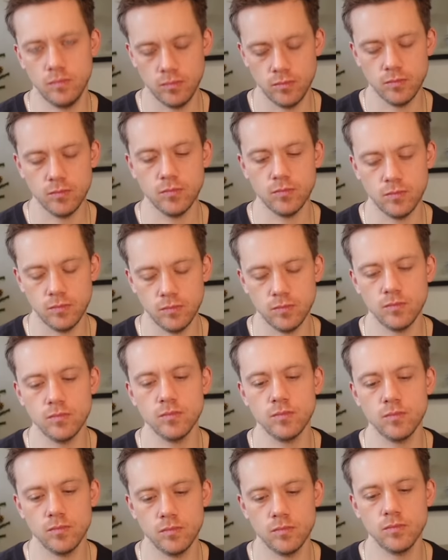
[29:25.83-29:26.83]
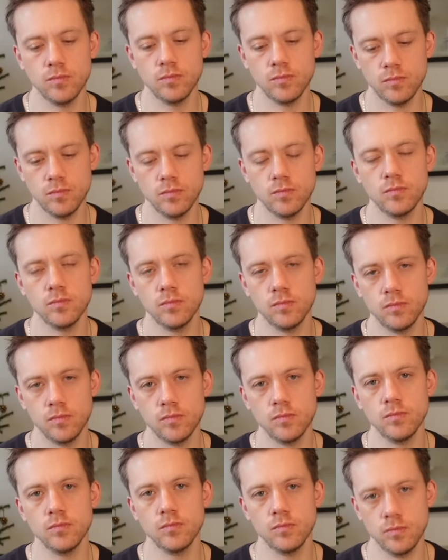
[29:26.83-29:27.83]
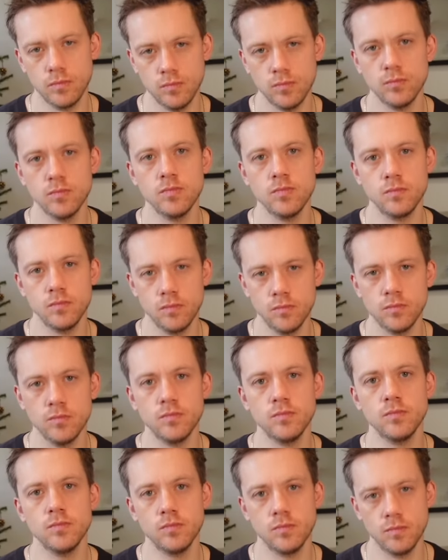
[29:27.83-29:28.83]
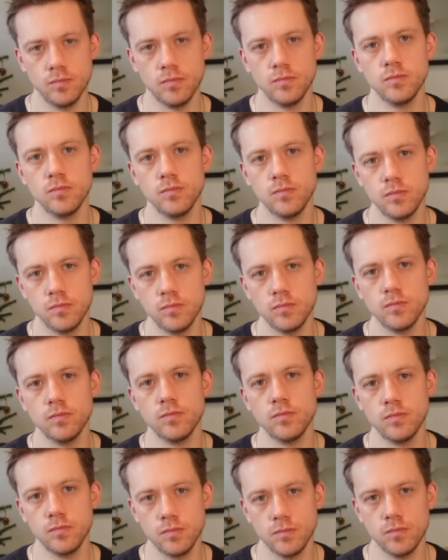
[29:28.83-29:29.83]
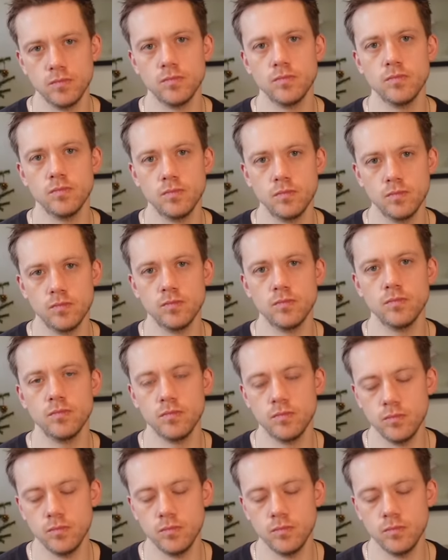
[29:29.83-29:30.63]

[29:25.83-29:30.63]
(not speaking)